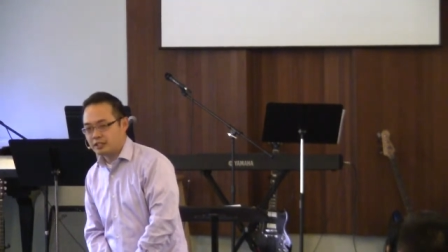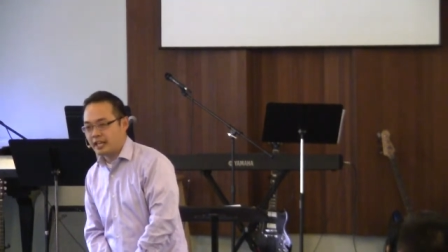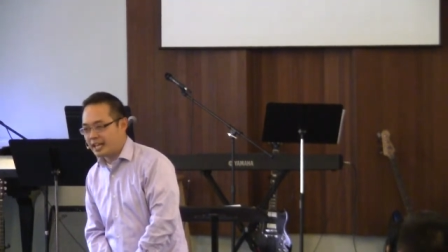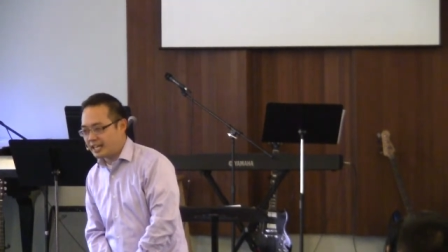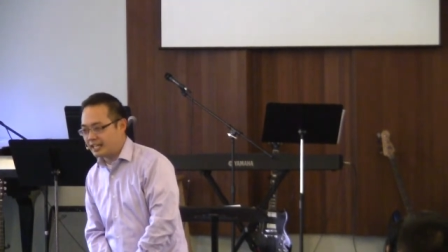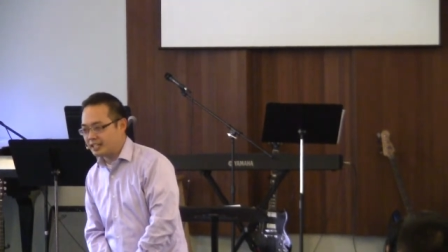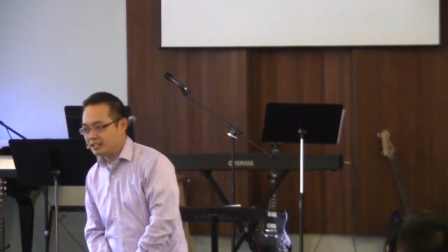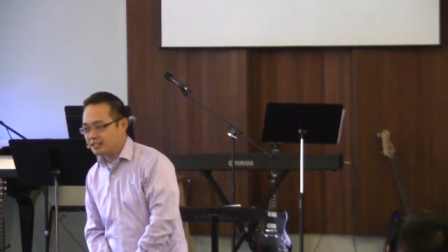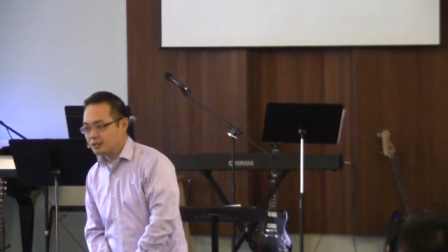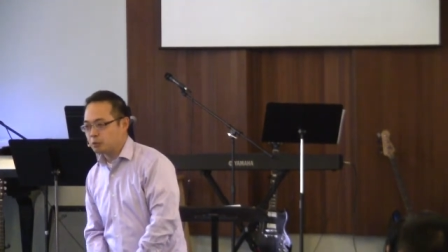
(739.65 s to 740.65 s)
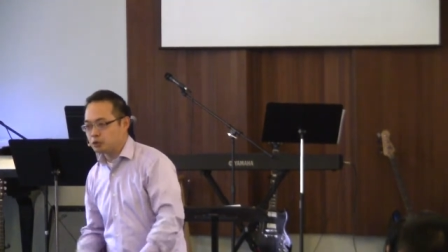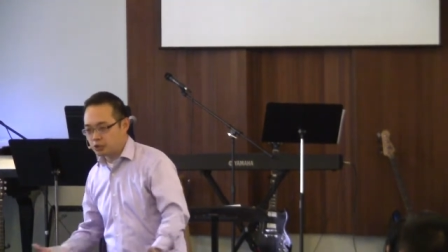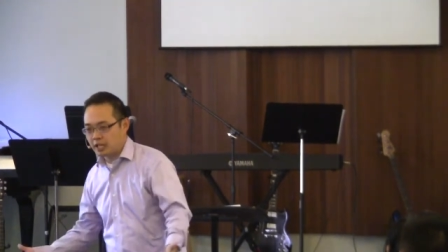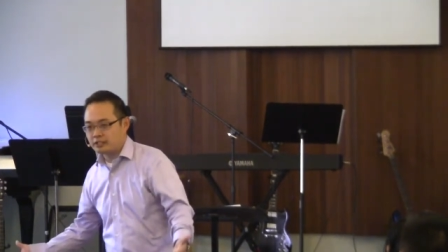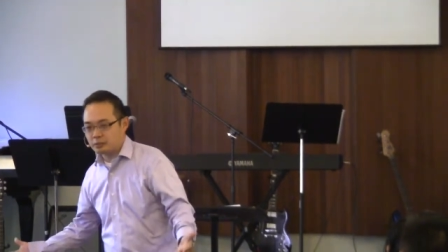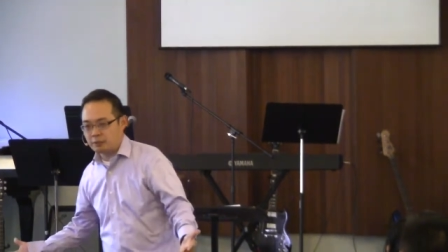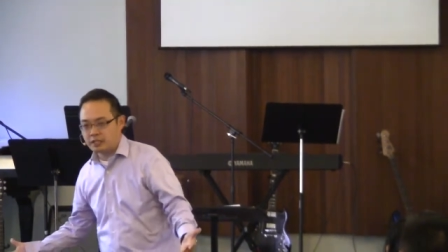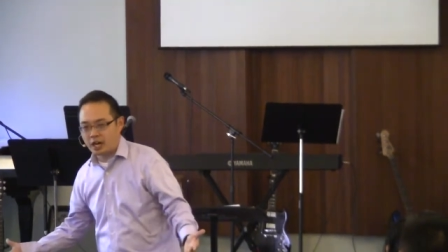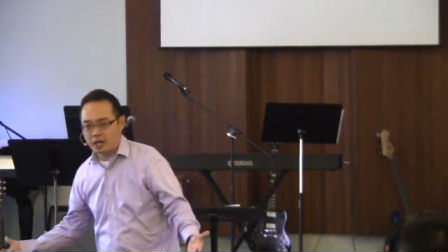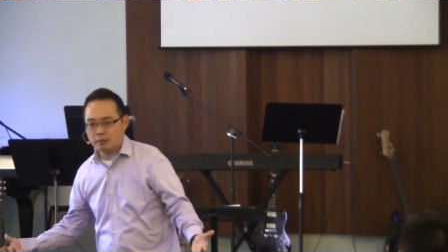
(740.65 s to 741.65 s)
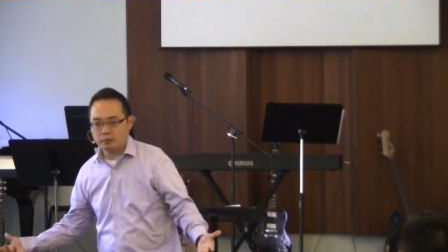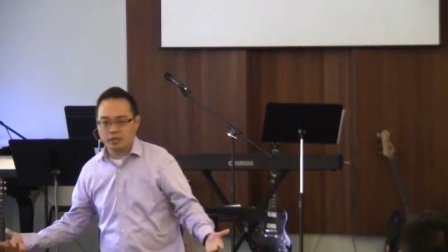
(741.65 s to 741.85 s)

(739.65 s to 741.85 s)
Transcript: Hey, would you like to become